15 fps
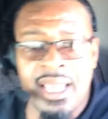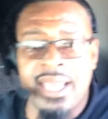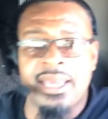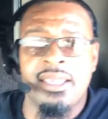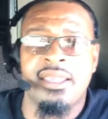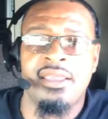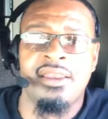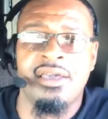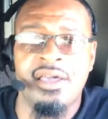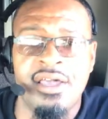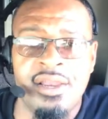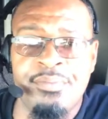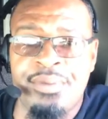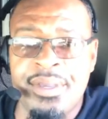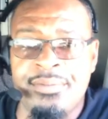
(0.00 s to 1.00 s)
like to get into
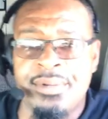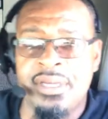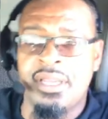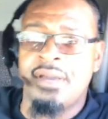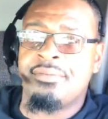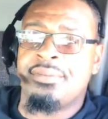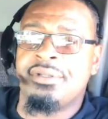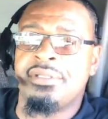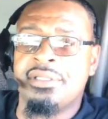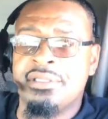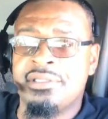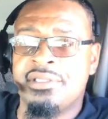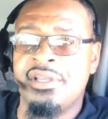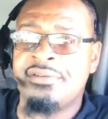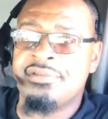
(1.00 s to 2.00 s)
other people's numbers
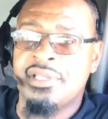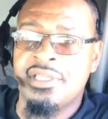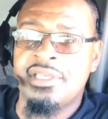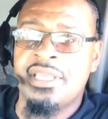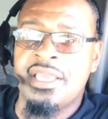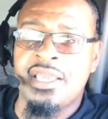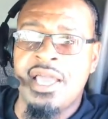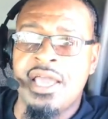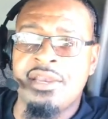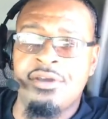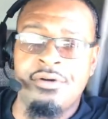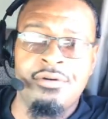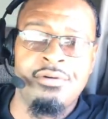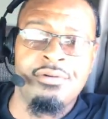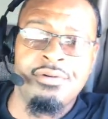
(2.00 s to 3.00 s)
and stuff. Then I
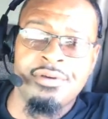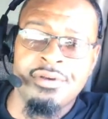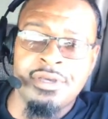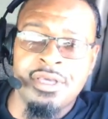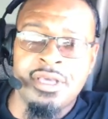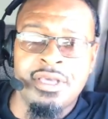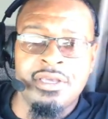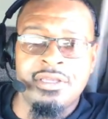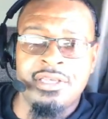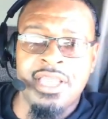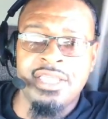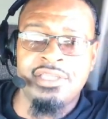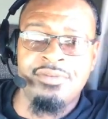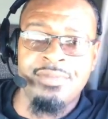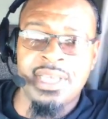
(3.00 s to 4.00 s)
know
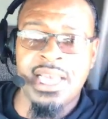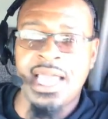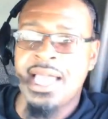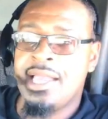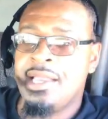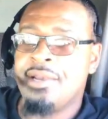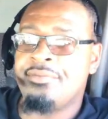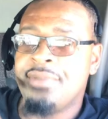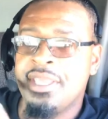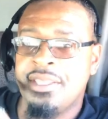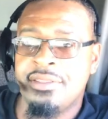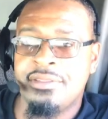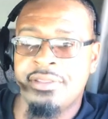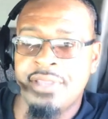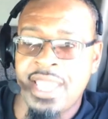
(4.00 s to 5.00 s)
that you be lying to
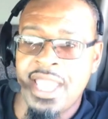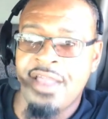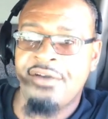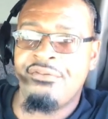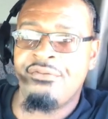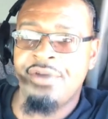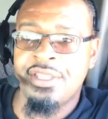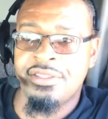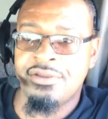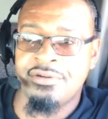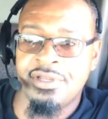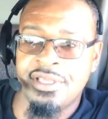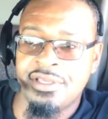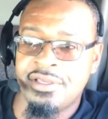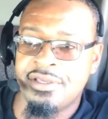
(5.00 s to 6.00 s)
me halfway through
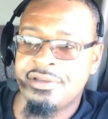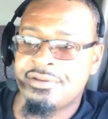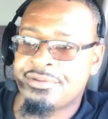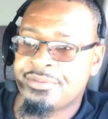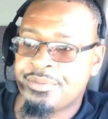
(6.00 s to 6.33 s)
the year.